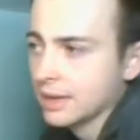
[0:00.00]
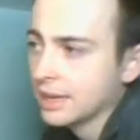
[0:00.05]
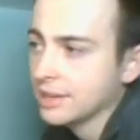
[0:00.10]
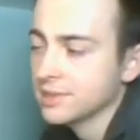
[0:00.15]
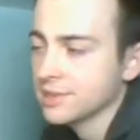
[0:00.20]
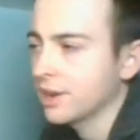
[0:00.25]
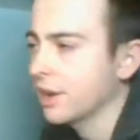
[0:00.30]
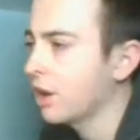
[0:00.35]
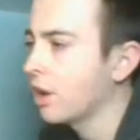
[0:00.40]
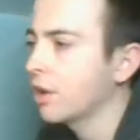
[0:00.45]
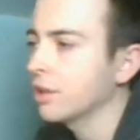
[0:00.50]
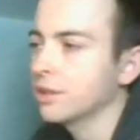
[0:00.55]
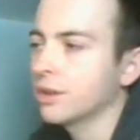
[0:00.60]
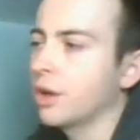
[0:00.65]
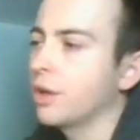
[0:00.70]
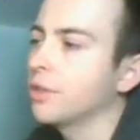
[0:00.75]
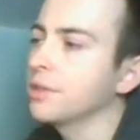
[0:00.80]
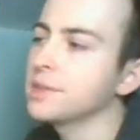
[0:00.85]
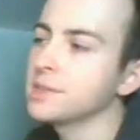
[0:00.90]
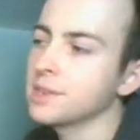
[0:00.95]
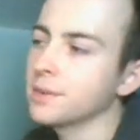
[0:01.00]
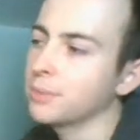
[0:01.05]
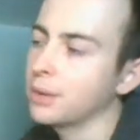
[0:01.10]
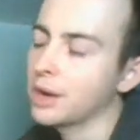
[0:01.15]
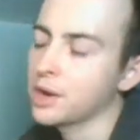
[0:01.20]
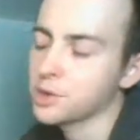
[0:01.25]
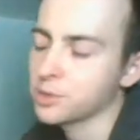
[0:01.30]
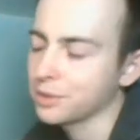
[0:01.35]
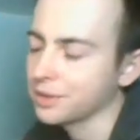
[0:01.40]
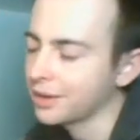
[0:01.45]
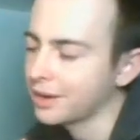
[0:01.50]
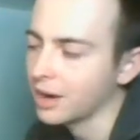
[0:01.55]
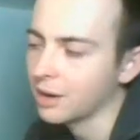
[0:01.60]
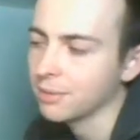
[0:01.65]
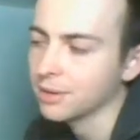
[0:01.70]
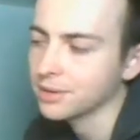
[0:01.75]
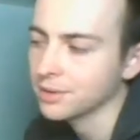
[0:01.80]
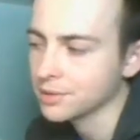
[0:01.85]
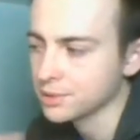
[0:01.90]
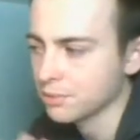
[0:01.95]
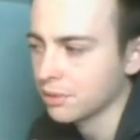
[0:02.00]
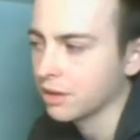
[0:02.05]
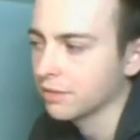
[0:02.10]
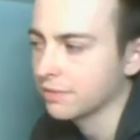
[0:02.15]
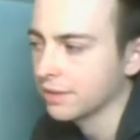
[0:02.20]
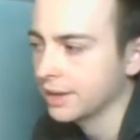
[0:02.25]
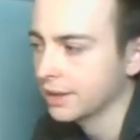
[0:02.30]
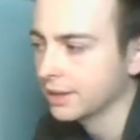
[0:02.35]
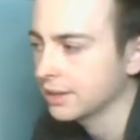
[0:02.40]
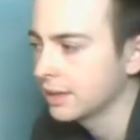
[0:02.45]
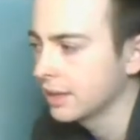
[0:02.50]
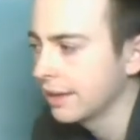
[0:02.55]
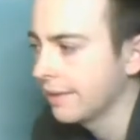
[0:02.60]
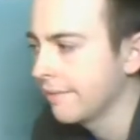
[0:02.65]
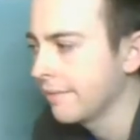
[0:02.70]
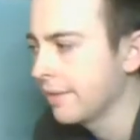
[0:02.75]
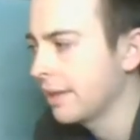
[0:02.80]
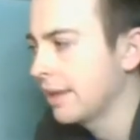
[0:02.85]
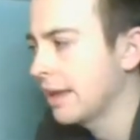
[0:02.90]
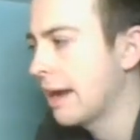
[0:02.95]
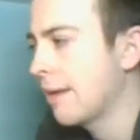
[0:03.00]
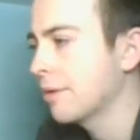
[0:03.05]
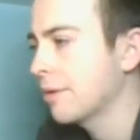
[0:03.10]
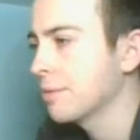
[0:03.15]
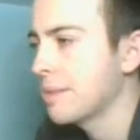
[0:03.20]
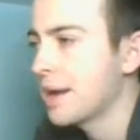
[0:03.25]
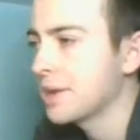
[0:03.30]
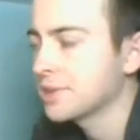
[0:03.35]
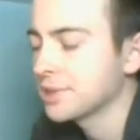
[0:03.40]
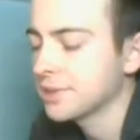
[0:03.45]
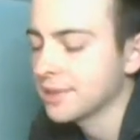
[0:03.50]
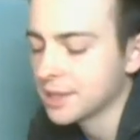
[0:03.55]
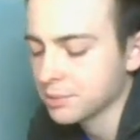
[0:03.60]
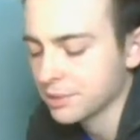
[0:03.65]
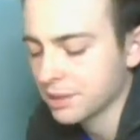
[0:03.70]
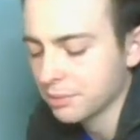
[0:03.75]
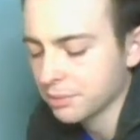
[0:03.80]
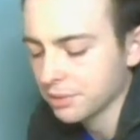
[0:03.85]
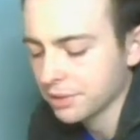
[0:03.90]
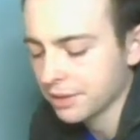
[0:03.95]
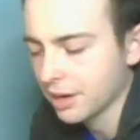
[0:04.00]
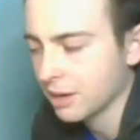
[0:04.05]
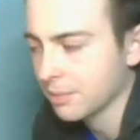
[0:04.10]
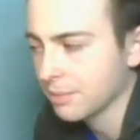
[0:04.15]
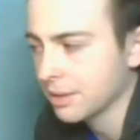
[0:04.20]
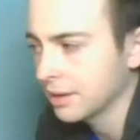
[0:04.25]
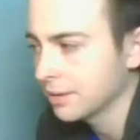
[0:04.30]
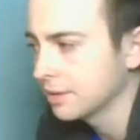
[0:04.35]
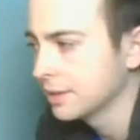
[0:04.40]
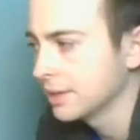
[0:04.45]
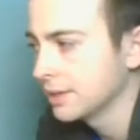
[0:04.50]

It's all these players really care about those qualifying. I would imagine that's what they really care about.